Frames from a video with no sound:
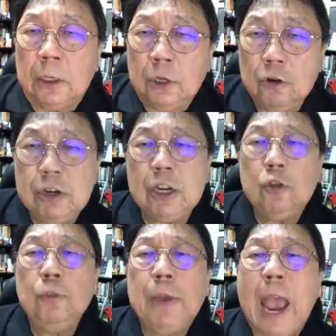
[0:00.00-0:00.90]
you need
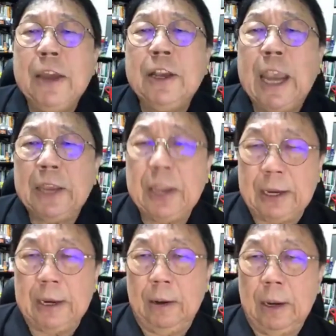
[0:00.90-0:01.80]
to be
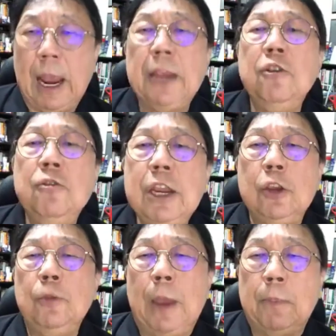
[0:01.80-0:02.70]
educated and you
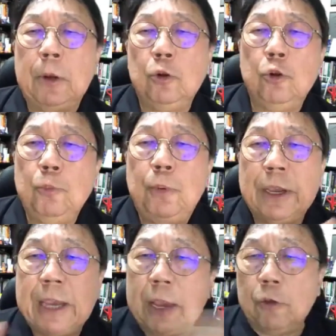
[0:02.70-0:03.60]
need to be able to
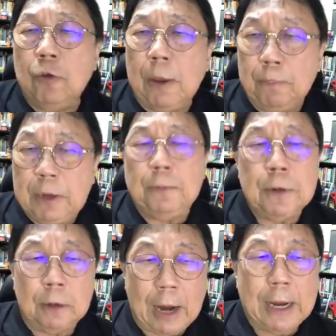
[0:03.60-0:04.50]
duplicate to your
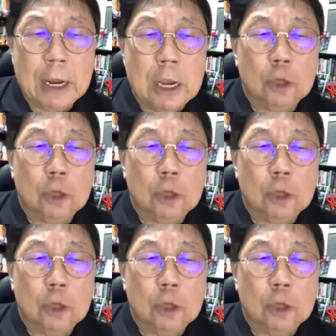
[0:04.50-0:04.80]
people, right?